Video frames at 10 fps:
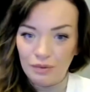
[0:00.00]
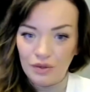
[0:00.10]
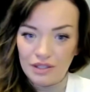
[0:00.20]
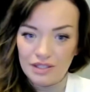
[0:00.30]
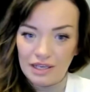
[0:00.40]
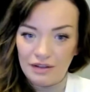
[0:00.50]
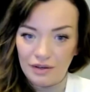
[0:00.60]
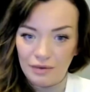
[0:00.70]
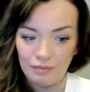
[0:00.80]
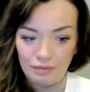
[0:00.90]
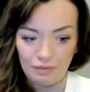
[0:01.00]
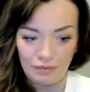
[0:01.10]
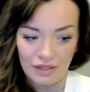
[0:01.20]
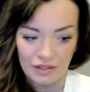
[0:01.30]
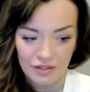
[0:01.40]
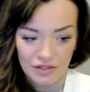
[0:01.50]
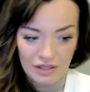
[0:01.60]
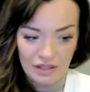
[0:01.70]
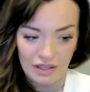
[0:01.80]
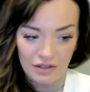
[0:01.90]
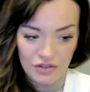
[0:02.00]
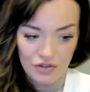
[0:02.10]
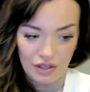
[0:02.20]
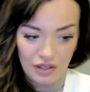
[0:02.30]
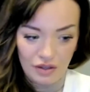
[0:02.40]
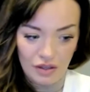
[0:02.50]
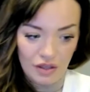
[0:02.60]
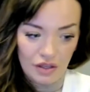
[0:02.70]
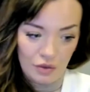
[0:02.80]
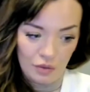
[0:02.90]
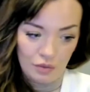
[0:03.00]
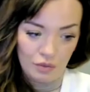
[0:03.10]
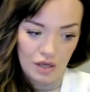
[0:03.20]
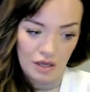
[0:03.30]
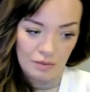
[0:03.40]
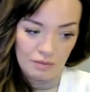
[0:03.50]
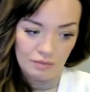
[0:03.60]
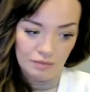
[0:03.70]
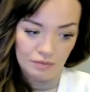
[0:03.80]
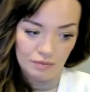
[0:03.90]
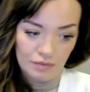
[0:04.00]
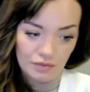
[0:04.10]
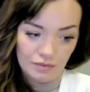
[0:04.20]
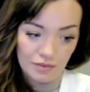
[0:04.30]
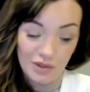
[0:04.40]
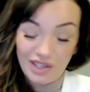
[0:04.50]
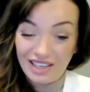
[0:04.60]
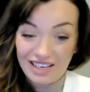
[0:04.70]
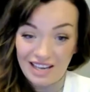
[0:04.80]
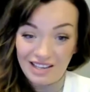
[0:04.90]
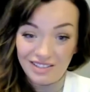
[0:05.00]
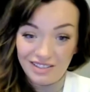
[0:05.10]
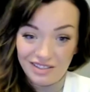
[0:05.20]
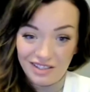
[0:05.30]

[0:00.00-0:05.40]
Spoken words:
pulling together leaders in the industry who can connect,